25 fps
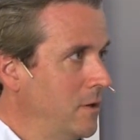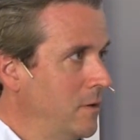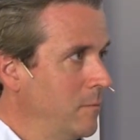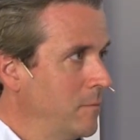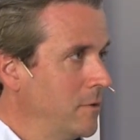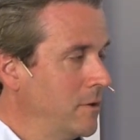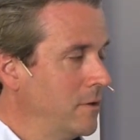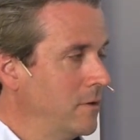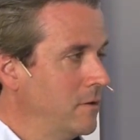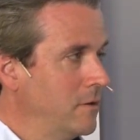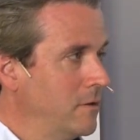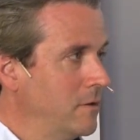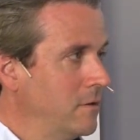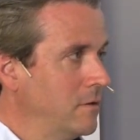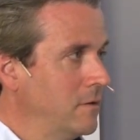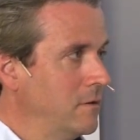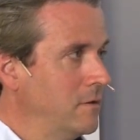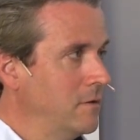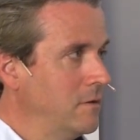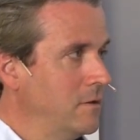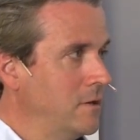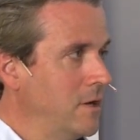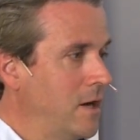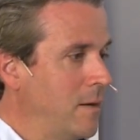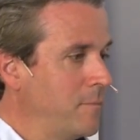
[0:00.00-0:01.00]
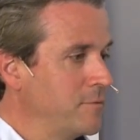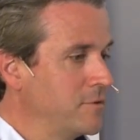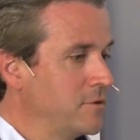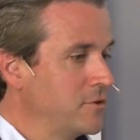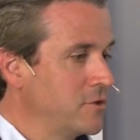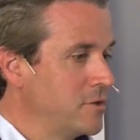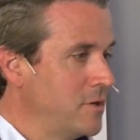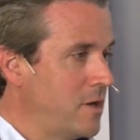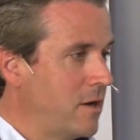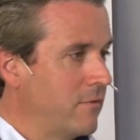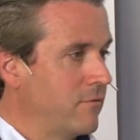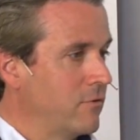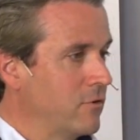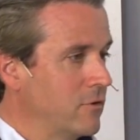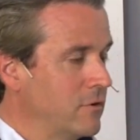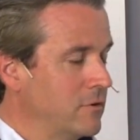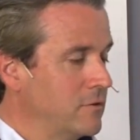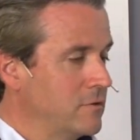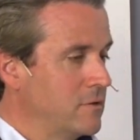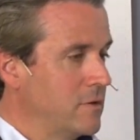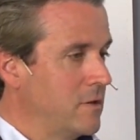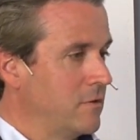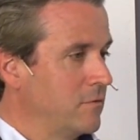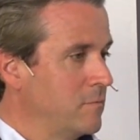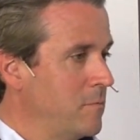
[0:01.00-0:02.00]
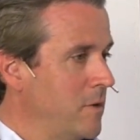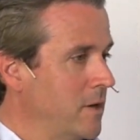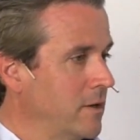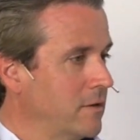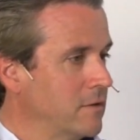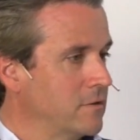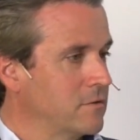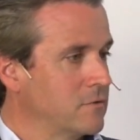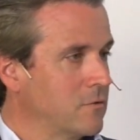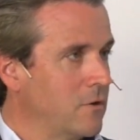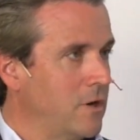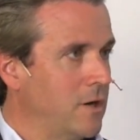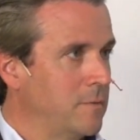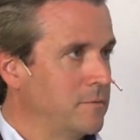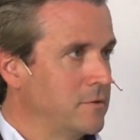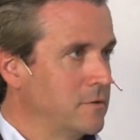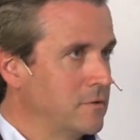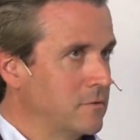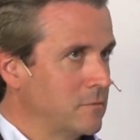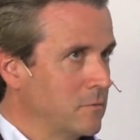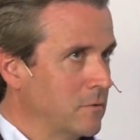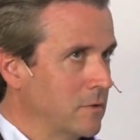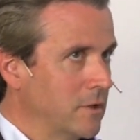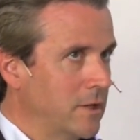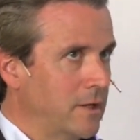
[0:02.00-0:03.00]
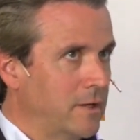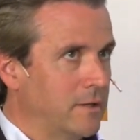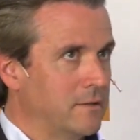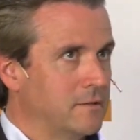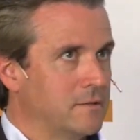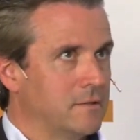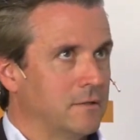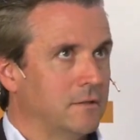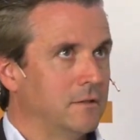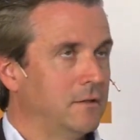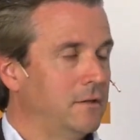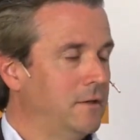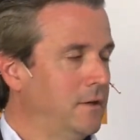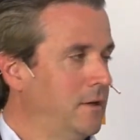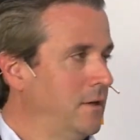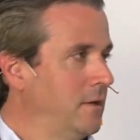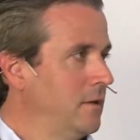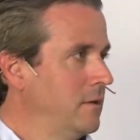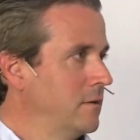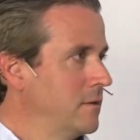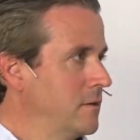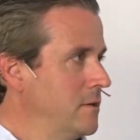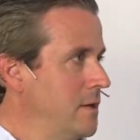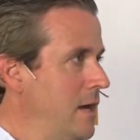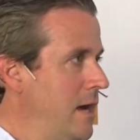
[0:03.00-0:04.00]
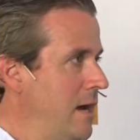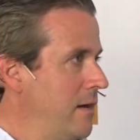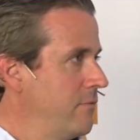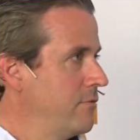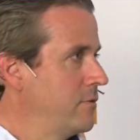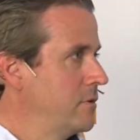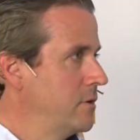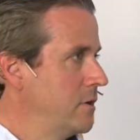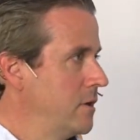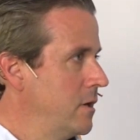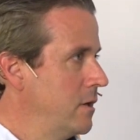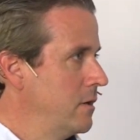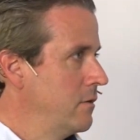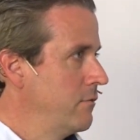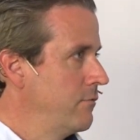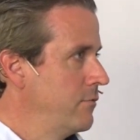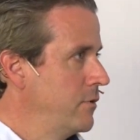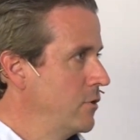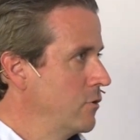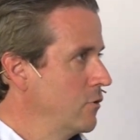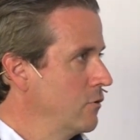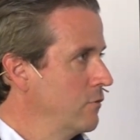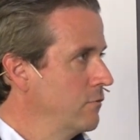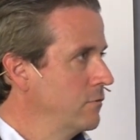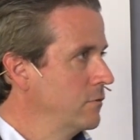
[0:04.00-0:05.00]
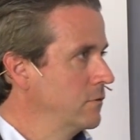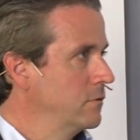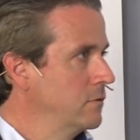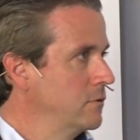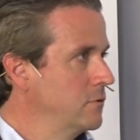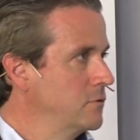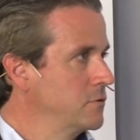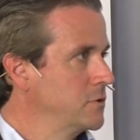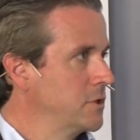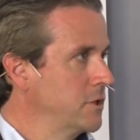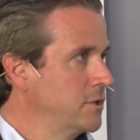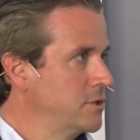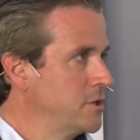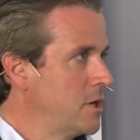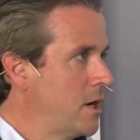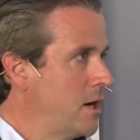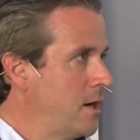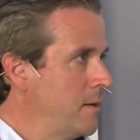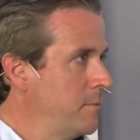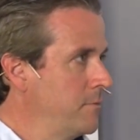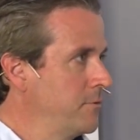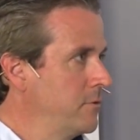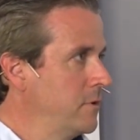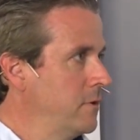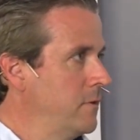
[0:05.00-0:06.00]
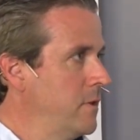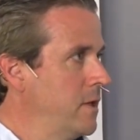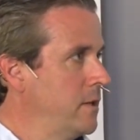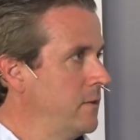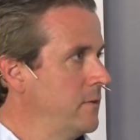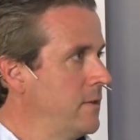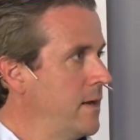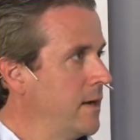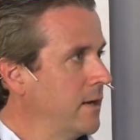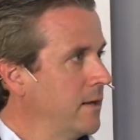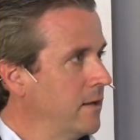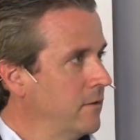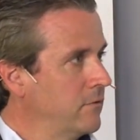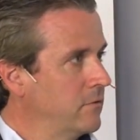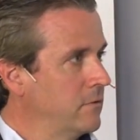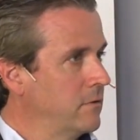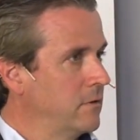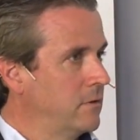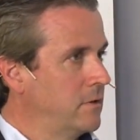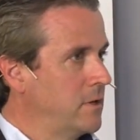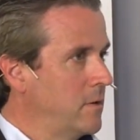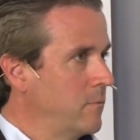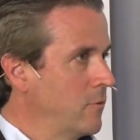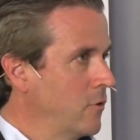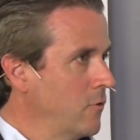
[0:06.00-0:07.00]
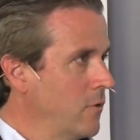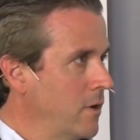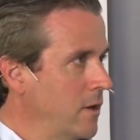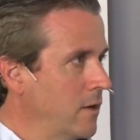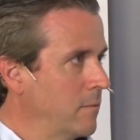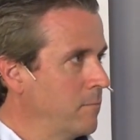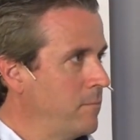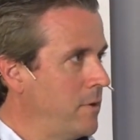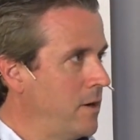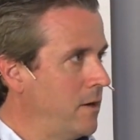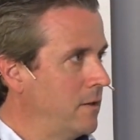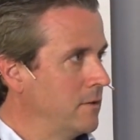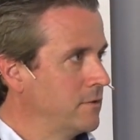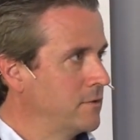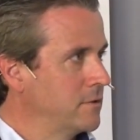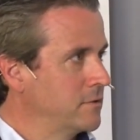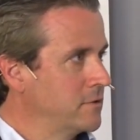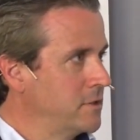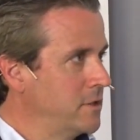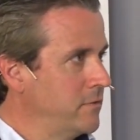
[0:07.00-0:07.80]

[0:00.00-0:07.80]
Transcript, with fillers: But the, the opposition I've heard is, as Mike describes, it's related to, to NAFTA and a fear of losing jobs, and then that gets into democratic politics.